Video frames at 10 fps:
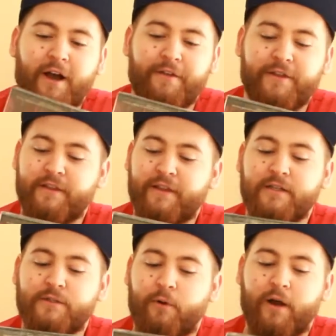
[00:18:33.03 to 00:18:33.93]
I think
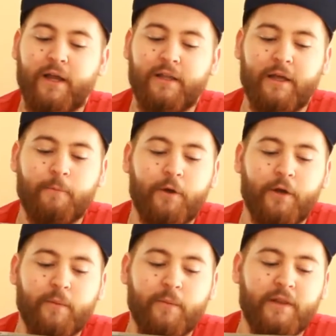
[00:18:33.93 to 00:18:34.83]
that's why they're
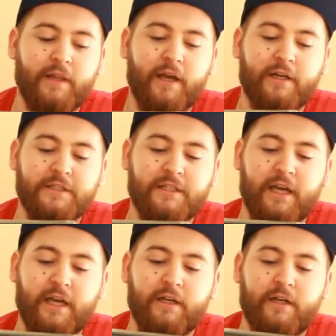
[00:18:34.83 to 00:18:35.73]
putting them in there, because
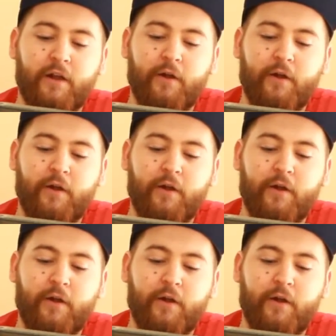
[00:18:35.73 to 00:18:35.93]
they're